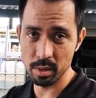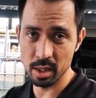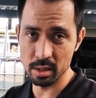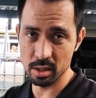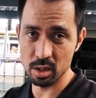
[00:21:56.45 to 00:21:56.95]
but
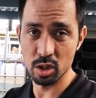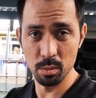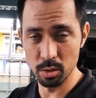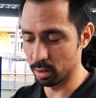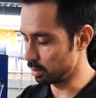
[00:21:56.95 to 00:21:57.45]
because it's a
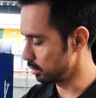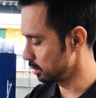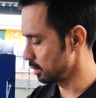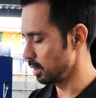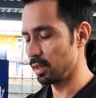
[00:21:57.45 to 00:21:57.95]
Subaru,
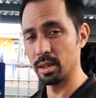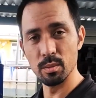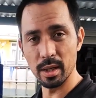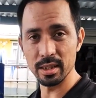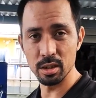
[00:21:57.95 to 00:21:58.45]

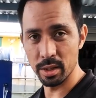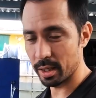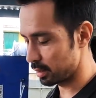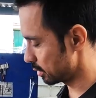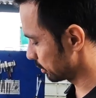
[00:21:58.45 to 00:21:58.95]
we got two
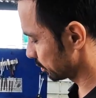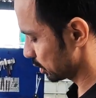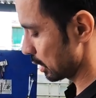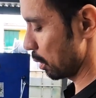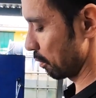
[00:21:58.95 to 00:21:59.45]
heads.
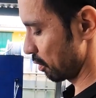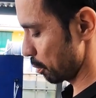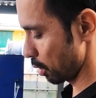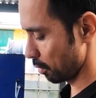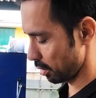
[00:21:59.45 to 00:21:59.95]
So now we'll
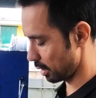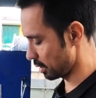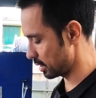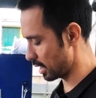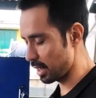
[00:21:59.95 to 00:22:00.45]
flip it over to the
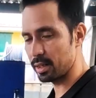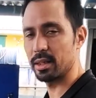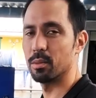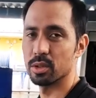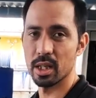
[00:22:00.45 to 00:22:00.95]
other
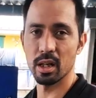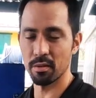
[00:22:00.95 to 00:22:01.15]
side and we'll take